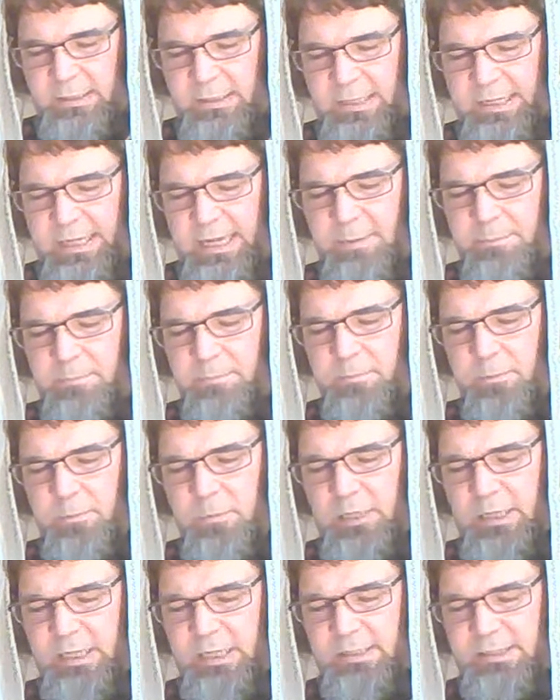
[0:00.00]
Keep
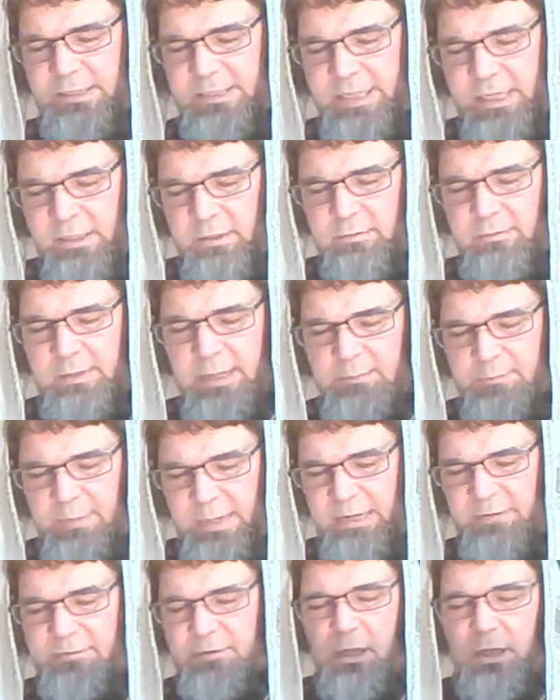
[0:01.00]
continually
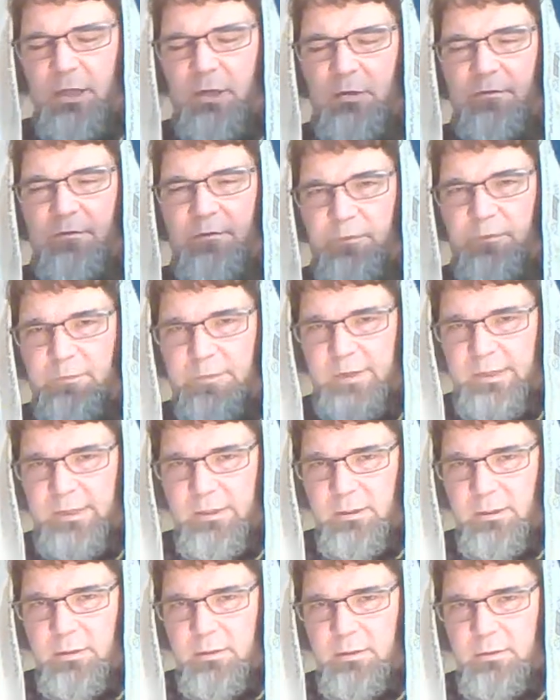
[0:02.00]
being
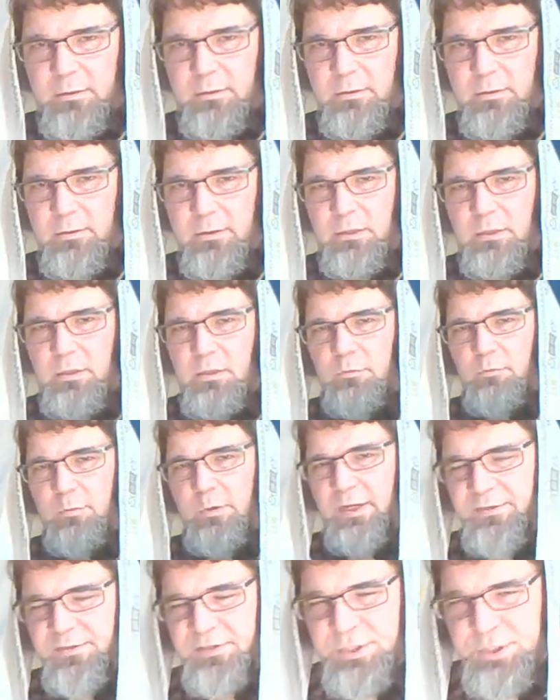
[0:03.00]
filled
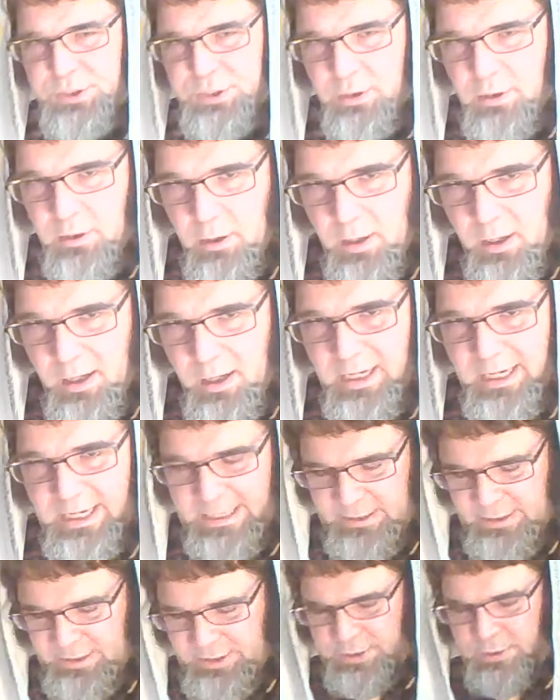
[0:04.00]
with joy,
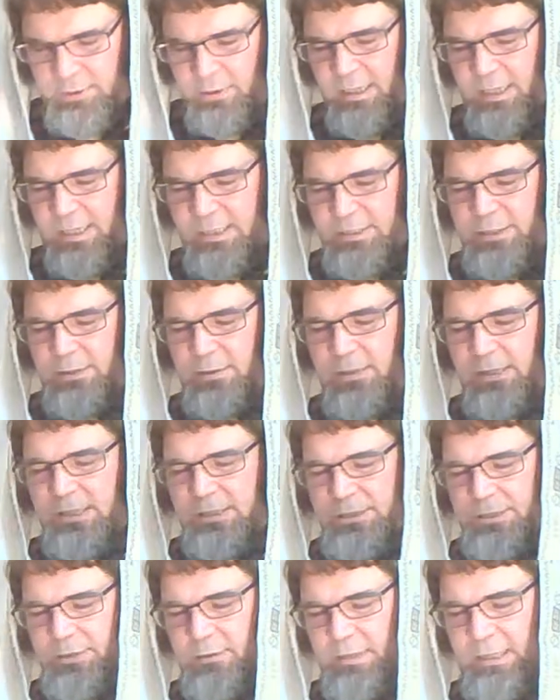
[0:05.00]
joy, joy,
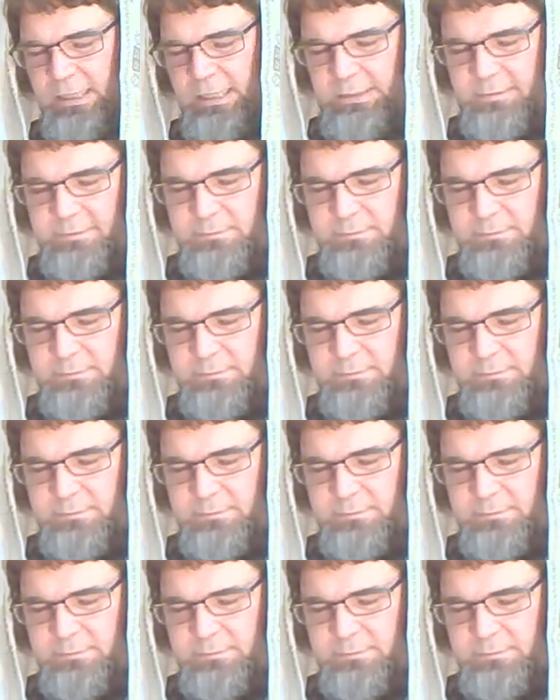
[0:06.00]
joy.